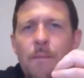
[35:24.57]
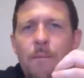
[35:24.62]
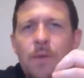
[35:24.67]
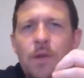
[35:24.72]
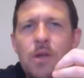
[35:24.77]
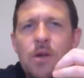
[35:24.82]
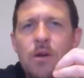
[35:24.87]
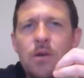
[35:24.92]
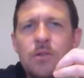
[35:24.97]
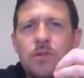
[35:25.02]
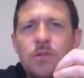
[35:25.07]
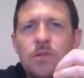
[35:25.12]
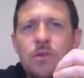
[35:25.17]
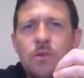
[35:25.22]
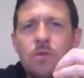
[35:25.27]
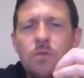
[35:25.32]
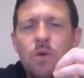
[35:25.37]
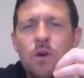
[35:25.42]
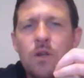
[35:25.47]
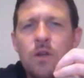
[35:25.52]
Because
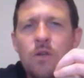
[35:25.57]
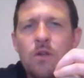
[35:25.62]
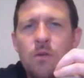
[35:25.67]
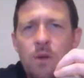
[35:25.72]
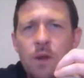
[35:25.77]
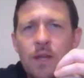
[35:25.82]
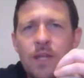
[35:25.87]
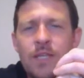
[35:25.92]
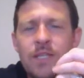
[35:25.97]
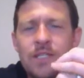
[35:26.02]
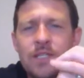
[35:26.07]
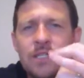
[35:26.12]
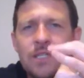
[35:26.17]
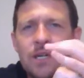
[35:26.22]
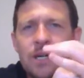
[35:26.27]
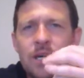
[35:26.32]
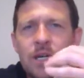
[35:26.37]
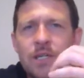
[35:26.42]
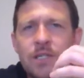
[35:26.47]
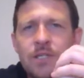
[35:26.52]
what grace
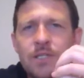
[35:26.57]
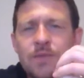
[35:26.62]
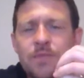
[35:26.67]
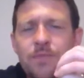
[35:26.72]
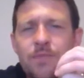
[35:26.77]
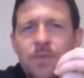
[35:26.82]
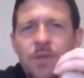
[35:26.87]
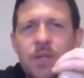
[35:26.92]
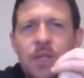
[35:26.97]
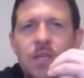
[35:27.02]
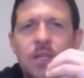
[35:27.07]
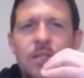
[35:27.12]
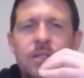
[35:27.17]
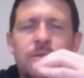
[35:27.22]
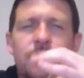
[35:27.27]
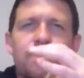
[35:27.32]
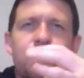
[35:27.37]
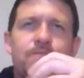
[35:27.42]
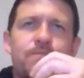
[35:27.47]
does is